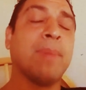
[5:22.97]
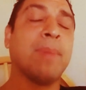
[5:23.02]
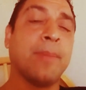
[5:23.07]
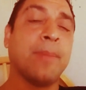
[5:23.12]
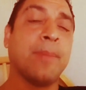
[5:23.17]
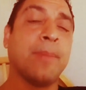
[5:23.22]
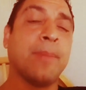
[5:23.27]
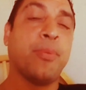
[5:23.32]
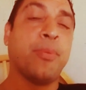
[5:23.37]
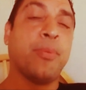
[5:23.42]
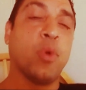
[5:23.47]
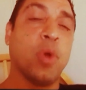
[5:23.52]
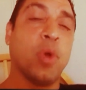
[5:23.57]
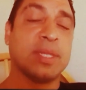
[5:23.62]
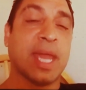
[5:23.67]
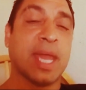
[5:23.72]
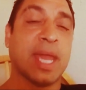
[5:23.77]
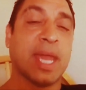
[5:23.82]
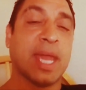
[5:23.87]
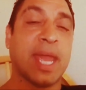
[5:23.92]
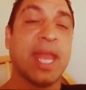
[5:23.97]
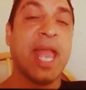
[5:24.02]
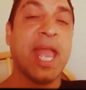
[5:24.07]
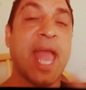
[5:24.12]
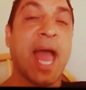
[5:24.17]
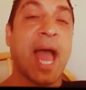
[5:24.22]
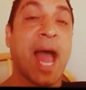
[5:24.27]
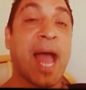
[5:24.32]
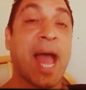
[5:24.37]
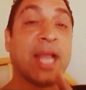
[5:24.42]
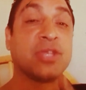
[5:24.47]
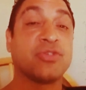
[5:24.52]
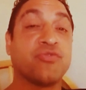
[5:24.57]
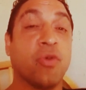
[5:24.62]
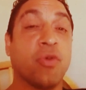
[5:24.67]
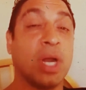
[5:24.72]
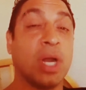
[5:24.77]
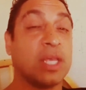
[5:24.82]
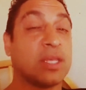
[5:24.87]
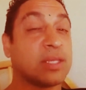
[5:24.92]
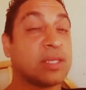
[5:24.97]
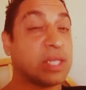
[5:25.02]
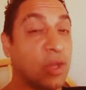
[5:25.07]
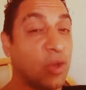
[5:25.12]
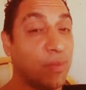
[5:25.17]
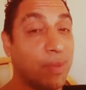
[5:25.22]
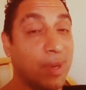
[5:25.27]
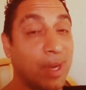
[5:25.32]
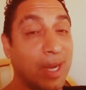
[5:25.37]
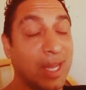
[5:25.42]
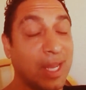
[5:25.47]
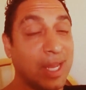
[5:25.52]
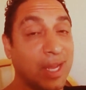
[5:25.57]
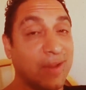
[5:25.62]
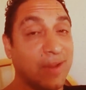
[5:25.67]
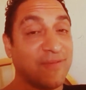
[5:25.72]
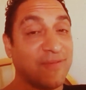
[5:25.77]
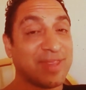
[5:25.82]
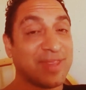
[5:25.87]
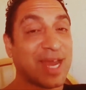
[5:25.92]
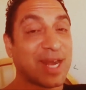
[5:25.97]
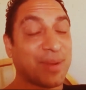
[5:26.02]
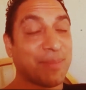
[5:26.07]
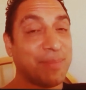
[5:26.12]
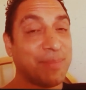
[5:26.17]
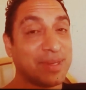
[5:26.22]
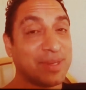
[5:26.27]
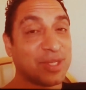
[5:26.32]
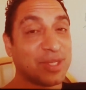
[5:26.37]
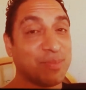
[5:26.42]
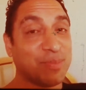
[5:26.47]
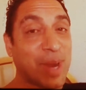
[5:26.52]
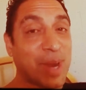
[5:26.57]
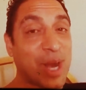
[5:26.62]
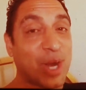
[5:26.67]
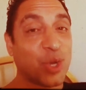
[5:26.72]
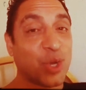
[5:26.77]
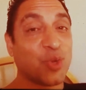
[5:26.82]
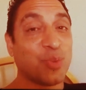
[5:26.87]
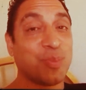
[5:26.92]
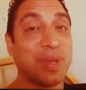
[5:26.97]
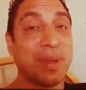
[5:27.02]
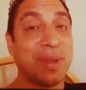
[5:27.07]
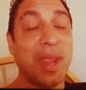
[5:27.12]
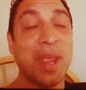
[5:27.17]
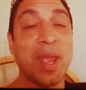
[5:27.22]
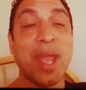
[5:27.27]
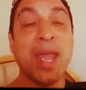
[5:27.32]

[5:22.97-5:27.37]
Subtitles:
My point is that I strongly still believe that a business model could be